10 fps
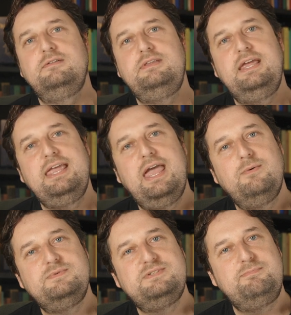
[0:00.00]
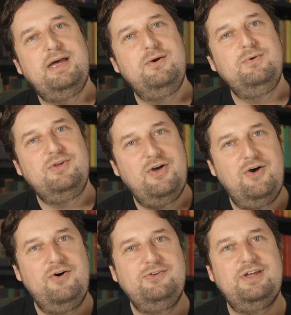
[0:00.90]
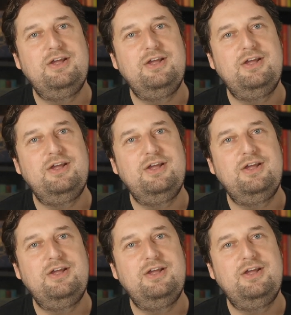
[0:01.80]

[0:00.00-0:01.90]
the accounts about God